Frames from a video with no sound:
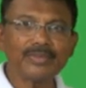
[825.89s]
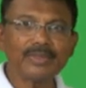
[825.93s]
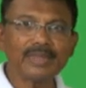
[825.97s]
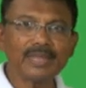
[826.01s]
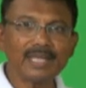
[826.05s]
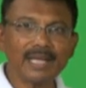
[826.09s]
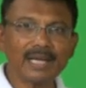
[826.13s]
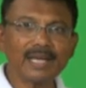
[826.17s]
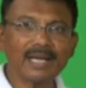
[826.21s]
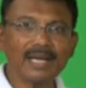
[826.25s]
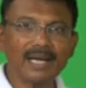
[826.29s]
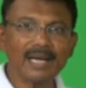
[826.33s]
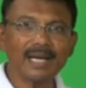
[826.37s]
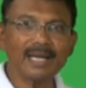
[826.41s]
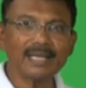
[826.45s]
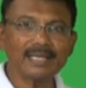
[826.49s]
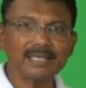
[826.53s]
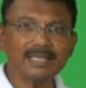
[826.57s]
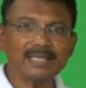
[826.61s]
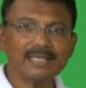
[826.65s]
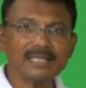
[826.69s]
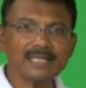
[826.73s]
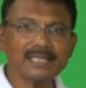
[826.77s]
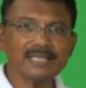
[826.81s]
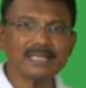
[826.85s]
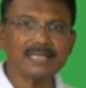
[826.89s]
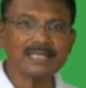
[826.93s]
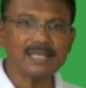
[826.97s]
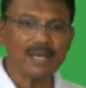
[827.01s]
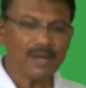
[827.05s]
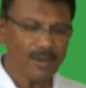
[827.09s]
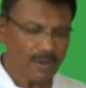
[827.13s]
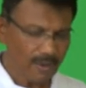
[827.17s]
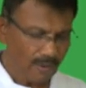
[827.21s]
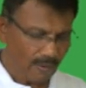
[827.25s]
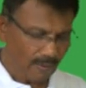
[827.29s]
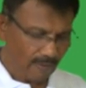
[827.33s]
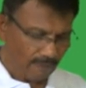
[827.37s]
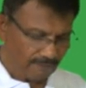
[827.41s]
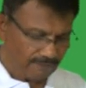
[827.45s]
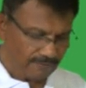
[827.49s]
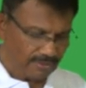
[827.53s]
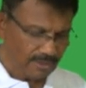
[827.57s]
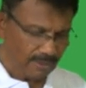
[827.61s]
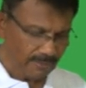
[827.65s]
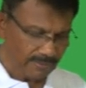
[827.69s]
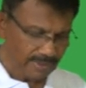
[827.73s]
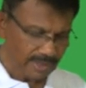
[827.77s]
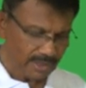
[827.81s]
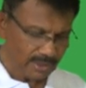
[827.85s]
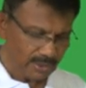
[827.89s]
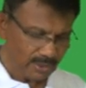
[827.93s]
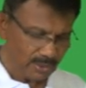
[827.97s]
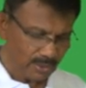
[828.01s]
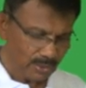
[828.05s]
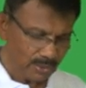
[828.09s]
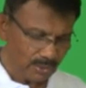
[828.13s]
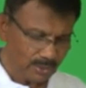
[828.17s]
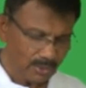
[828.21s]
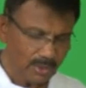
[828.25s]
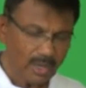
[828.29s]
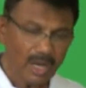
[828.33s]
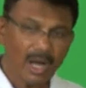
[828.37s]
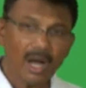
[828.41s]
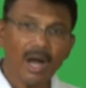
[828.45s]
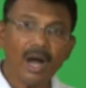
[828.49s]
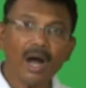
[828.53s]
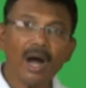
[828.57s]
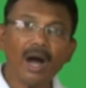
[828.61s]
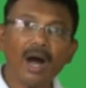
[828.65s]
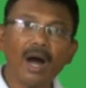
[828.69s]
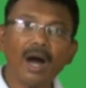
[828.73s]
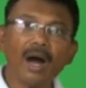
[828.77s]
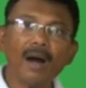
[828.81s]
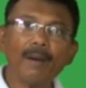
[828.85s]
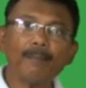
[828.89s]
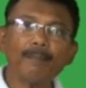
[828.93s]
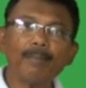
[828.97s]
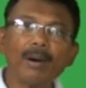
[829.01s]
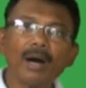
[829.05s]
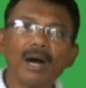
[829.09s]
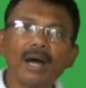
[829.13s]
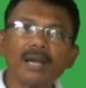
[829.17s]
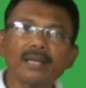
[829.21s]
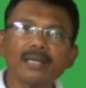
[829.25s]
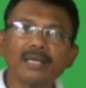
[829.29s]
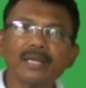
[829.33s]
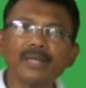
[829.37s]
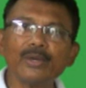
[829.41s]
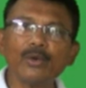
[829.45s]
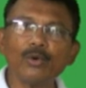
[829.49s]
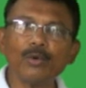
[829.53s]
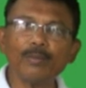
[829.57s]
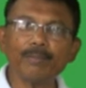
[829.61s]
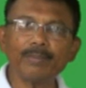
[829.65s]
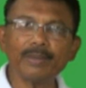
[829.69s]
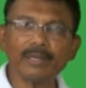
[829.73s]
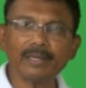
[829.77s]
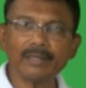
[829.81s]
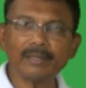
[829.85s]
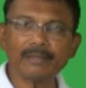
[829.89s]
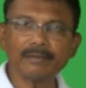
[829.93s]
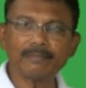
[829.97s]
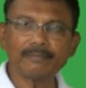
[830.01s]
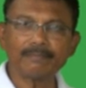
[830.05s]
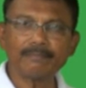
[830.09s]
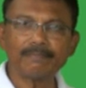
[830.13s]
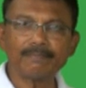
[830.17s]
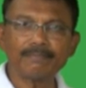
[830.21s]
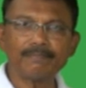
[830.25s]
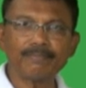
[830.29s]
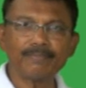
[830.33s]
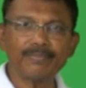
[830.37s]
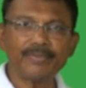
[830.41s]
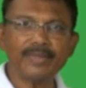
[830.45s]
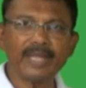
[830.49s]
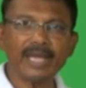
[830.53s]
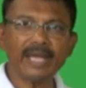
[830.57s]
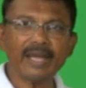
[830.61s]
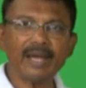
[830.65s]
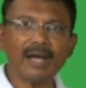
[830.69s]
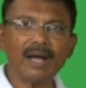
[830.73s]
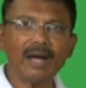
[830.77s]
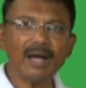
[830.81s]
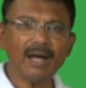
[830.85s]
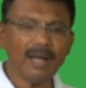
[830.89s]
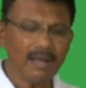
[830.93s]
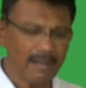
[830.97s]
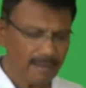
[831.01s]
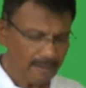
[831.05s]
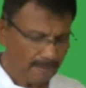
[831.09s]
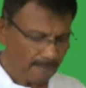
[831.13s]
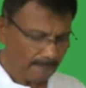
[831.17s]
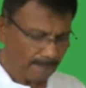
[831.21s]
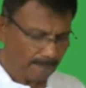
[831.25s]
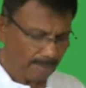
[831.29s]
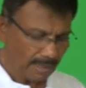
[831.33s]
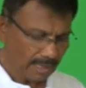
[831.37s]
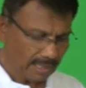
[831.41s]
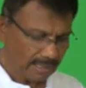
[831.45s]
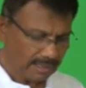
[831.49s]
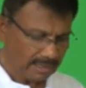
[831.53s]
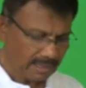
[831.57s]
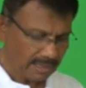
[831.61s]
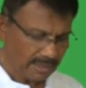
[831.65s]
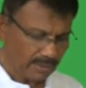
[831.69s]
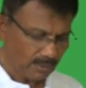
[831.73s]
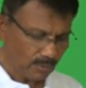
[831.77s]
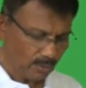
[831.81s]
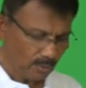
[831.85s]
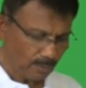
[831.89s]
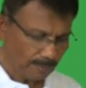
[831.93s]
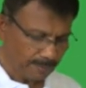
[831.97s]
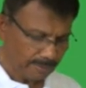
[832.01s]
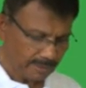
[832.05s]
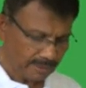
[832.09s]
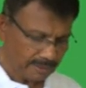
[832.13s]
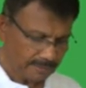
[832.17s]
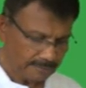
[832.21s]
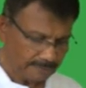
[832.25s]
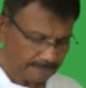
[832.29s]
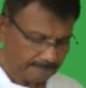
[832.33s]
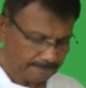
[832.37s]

The curtains of the window are partly open. They are partly open.